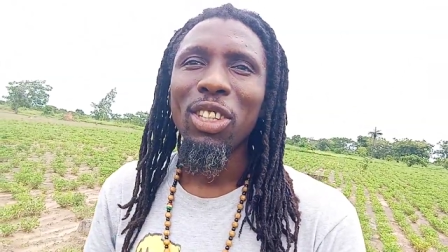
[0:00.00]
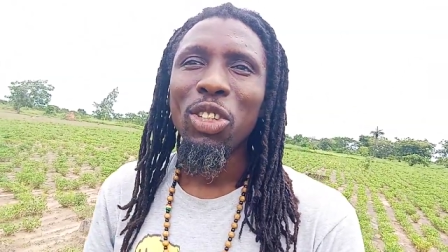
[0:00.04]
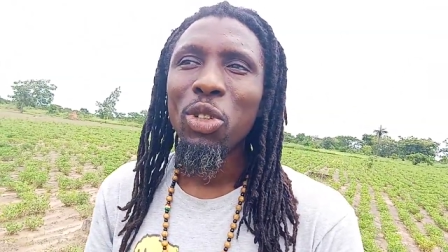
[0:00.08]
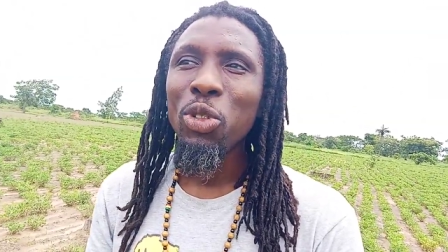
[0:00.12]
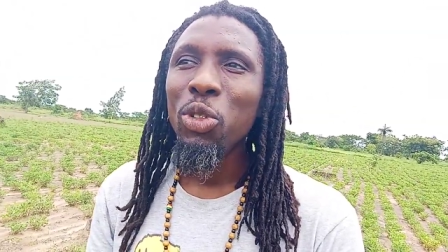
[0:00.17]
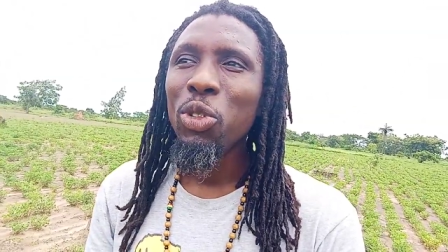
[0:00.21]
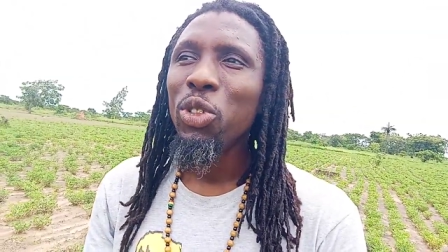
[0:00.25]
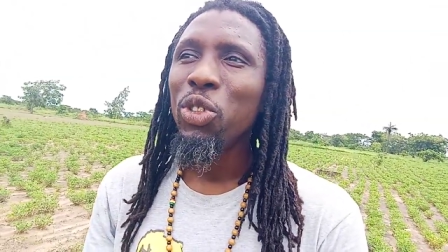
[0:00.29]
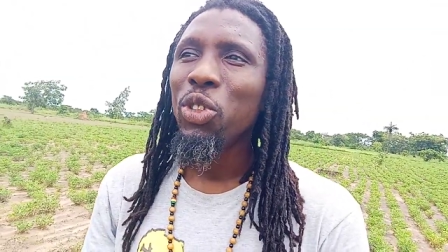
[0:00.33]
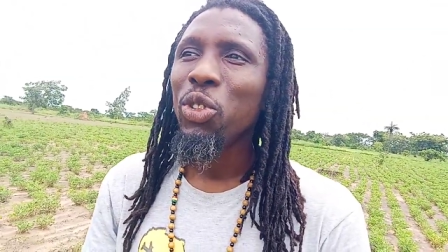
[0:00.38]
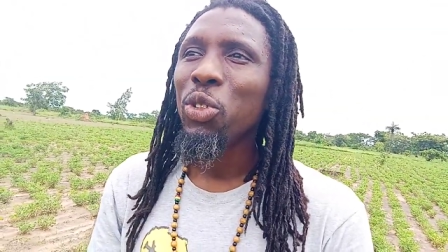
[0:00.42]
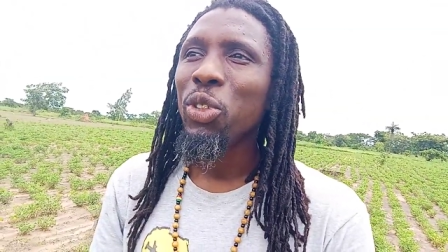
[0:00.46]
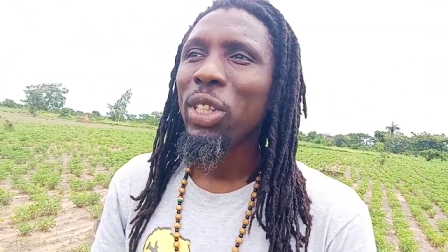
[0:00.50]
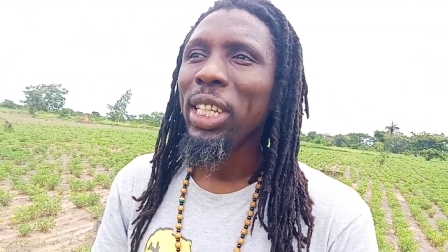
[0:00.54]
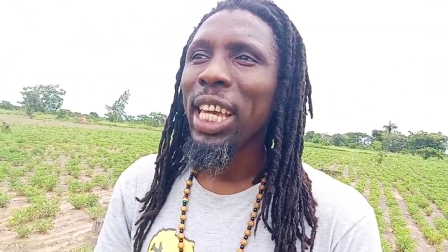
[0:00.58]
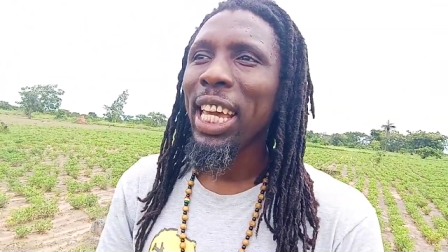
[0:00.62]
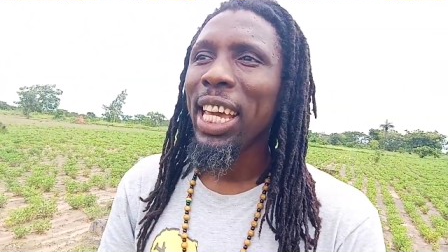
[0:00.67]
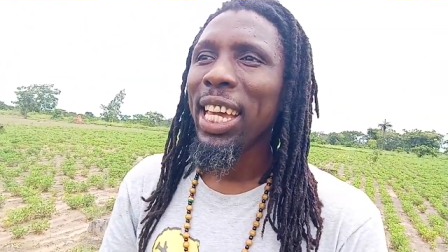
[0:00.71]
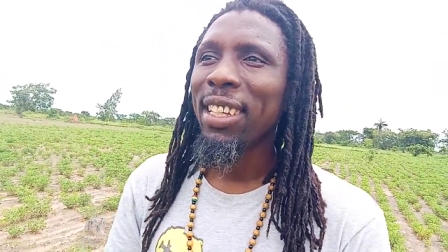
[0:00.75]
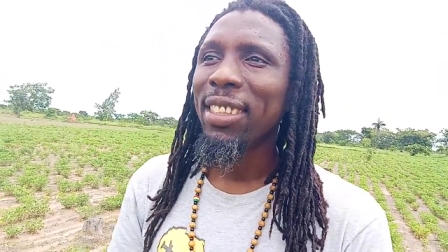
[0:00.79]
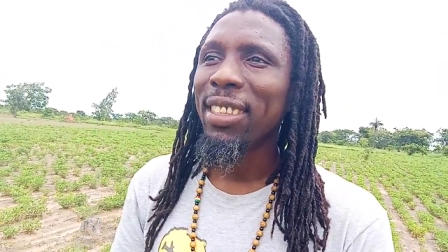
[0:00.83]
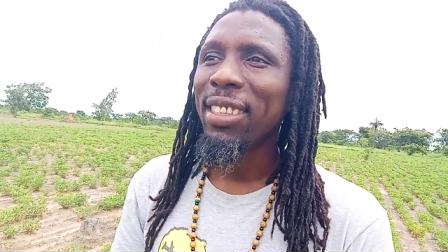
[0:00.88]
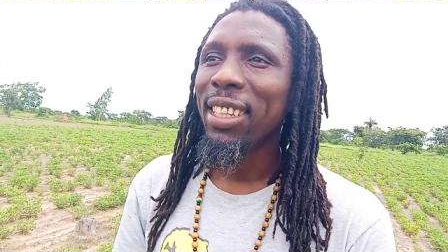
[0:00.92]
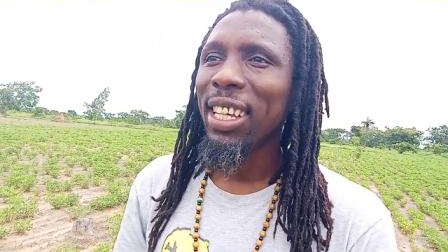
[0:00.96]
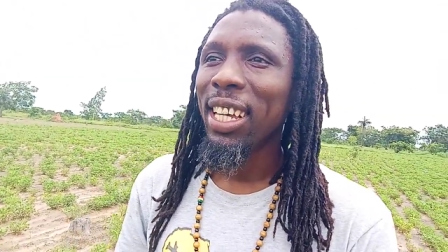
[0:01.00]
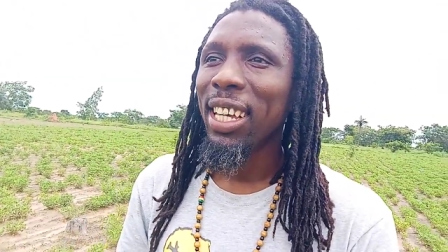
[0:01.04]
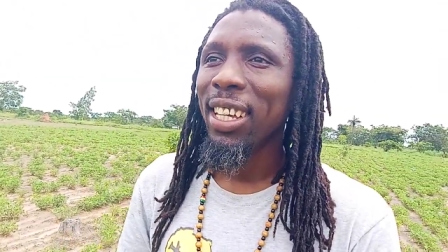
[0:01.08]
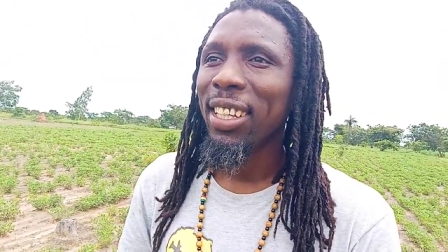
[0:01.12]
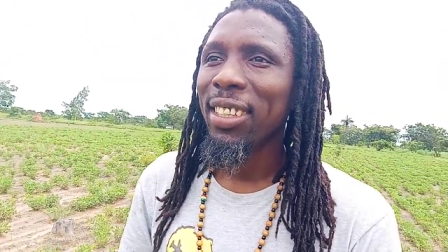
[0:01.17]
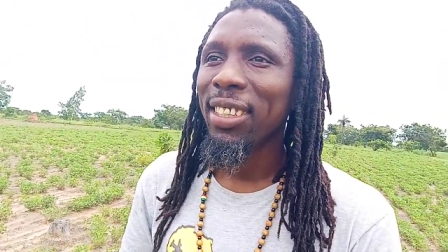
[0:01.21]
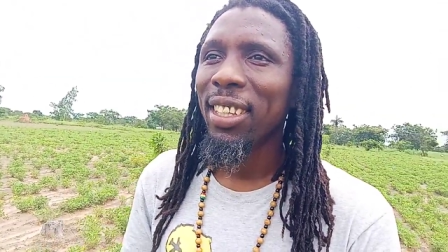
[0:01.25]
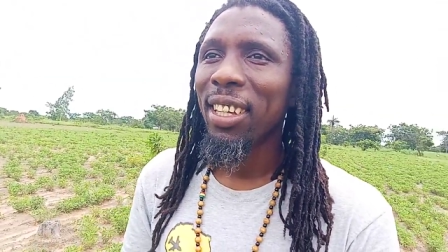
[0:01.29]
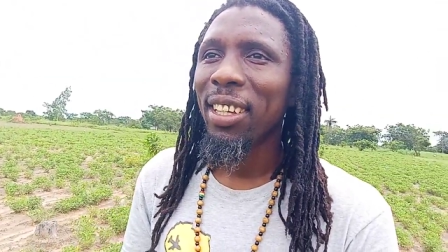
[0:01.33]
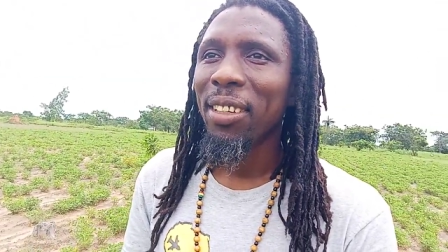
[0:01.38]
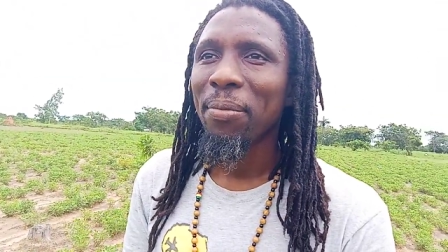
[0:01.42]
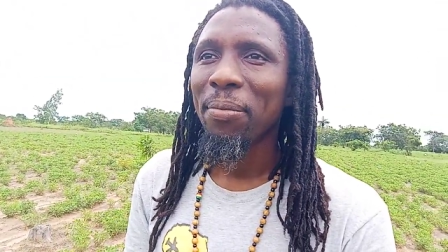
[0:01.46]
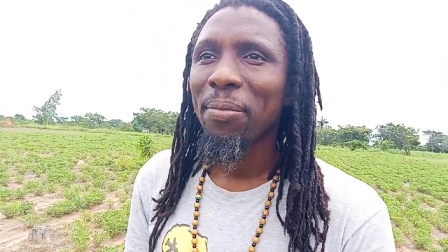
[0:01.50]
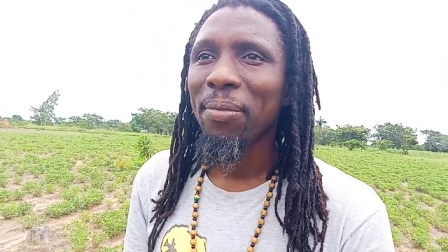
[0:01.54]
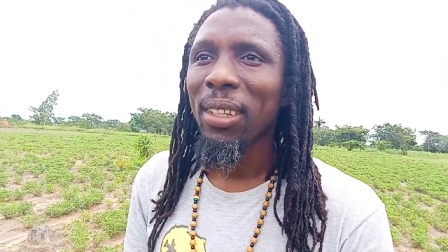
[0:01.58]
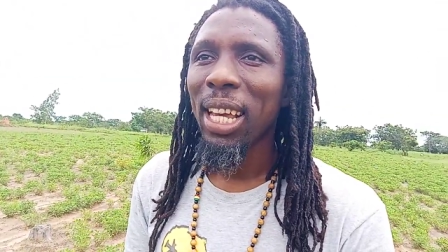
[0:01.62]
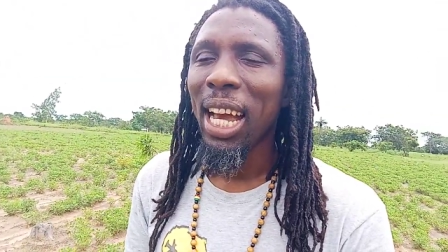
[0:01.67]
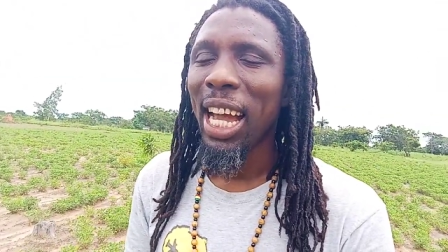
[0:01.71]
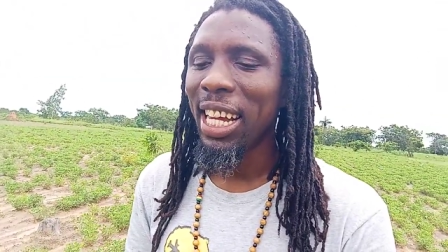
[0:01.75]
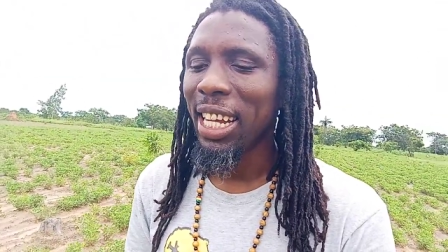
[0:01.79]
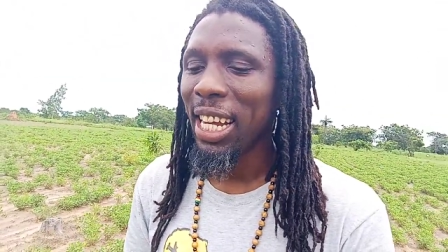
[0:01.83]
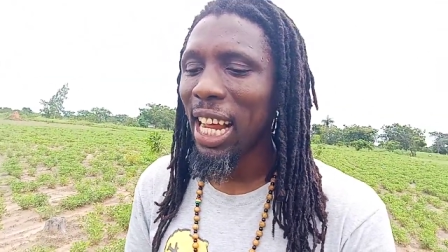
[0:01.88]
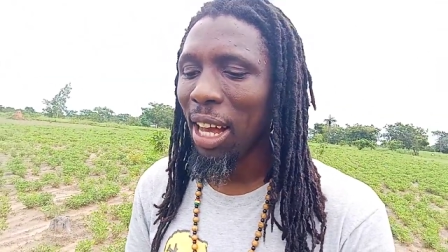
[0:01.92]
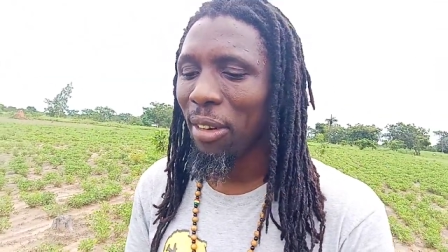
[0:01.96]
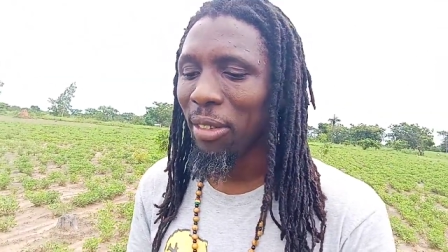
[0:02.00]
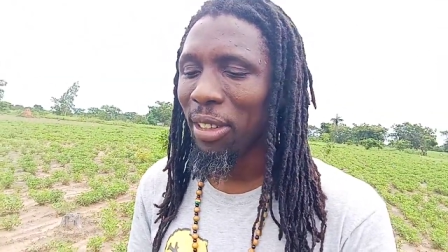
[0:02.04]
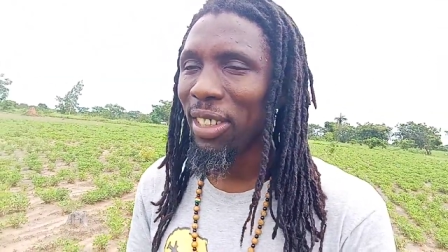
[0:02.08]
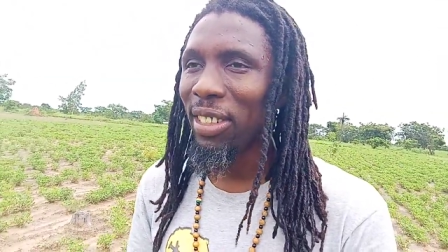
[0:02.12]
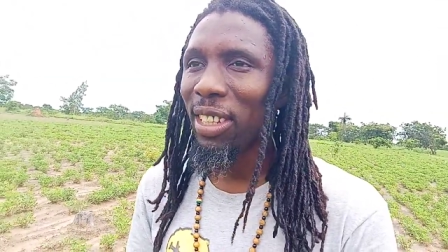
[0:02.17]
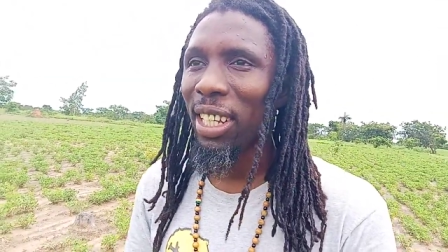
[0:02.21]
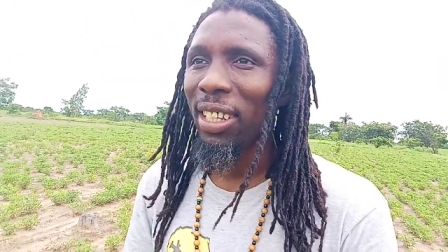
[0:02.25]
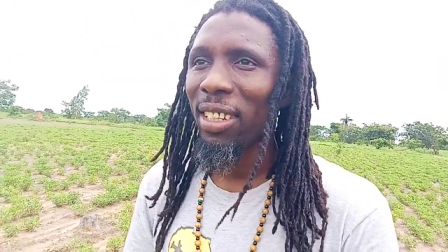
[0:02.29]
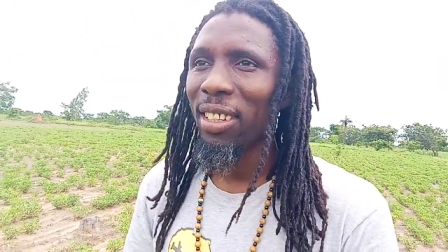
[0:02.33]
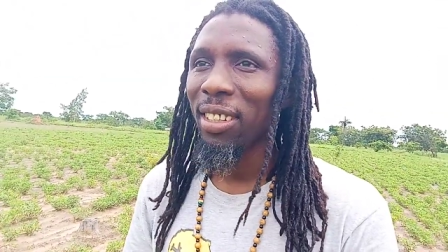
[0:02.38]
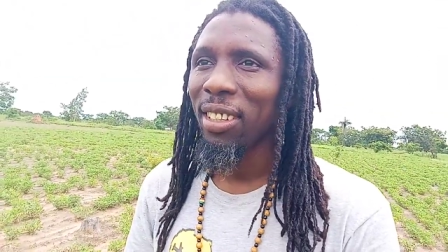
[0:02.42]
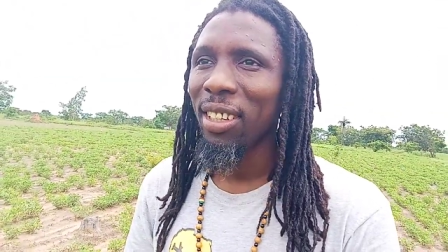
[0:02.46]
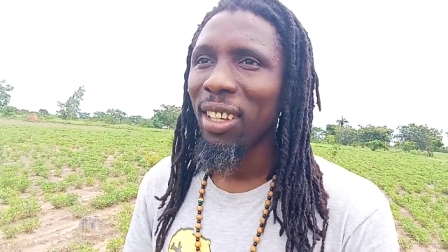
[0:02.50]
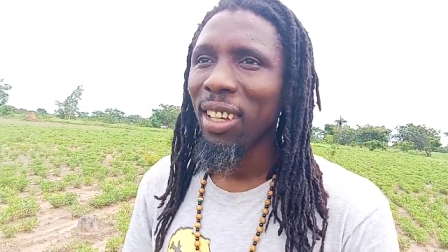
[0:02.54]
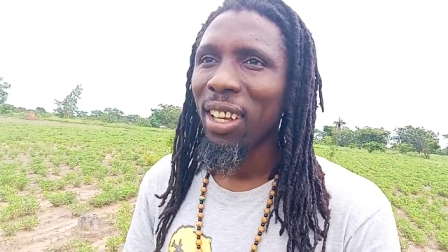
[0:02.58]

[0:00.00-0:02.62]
2 suitcases, and that was it.